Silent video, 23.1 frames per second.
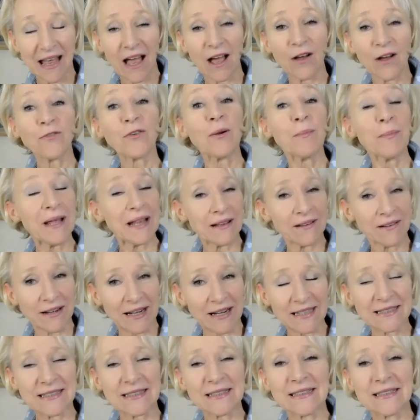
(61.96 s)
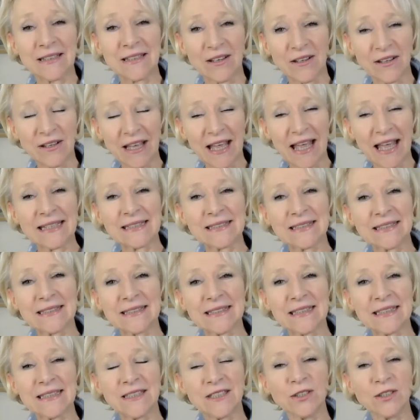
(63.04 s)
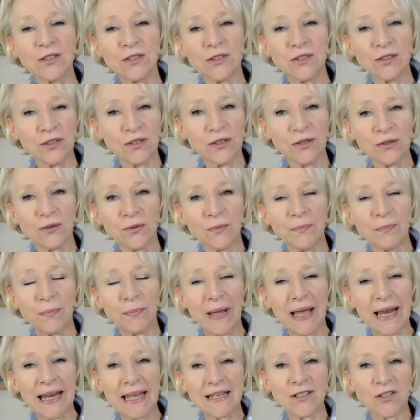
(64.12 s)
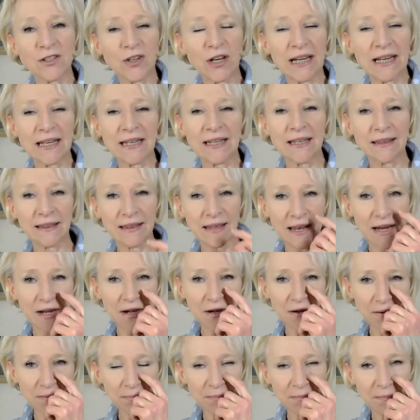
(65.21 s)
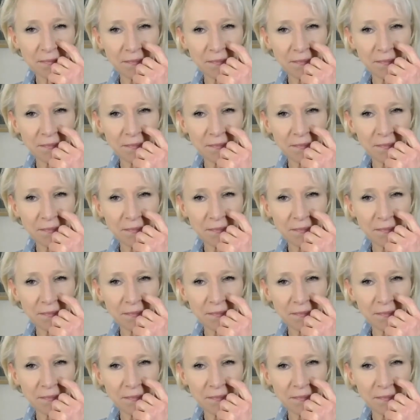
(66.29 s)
Oh, from Belgrade, yeah. And did you do your ballet training there?